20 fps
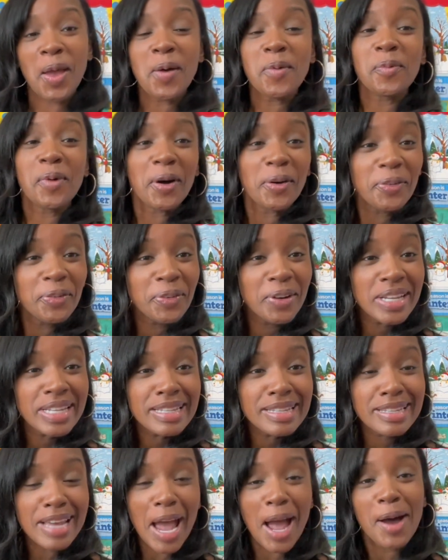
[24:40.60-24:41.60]
Well,
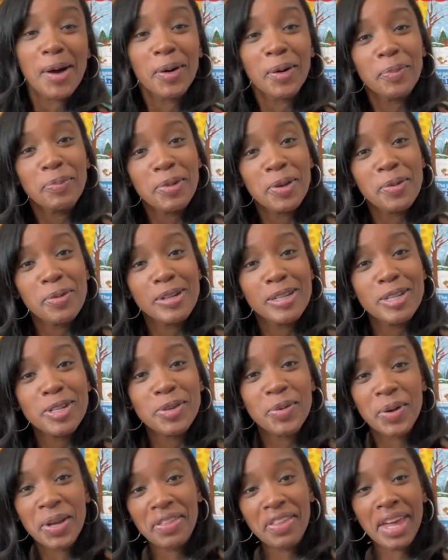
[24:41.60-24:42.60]
friends, I hope you
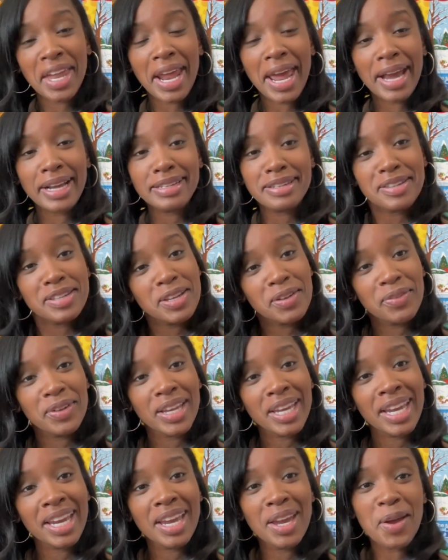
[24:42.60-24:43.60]
enjoyed that
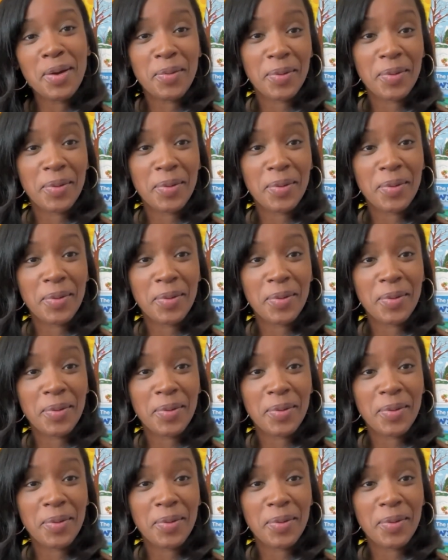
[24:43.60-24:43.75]
activity.